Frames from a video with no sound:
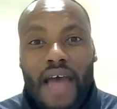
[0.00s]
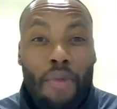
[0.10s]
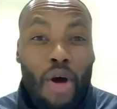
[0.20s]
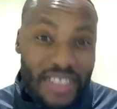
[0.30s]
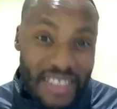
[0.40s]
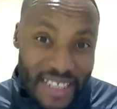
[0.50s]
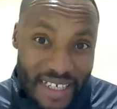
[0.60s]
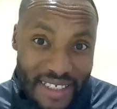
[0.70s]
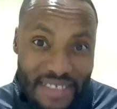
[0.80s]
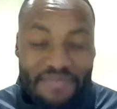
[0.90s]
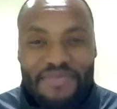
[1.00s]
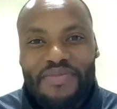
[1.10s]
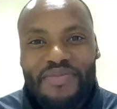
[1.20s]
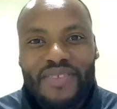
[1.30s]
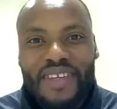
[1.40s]
I bought six.
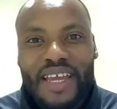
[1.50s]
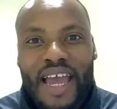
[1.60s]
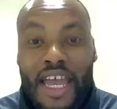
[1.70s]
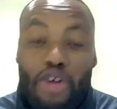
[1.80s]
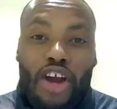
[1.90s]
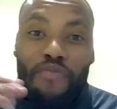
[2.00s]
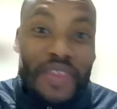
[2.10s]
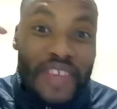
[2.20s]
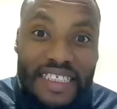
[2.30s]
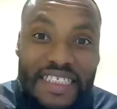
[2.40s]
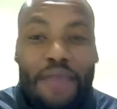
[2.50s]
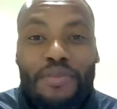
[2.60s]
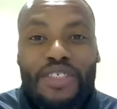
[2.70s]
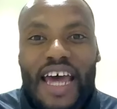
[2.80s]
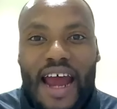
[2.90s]
It would have been the same
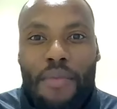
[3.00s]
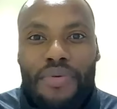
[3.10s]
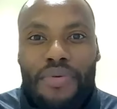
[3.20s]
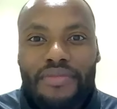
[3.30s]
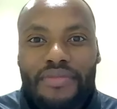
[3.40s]
setup,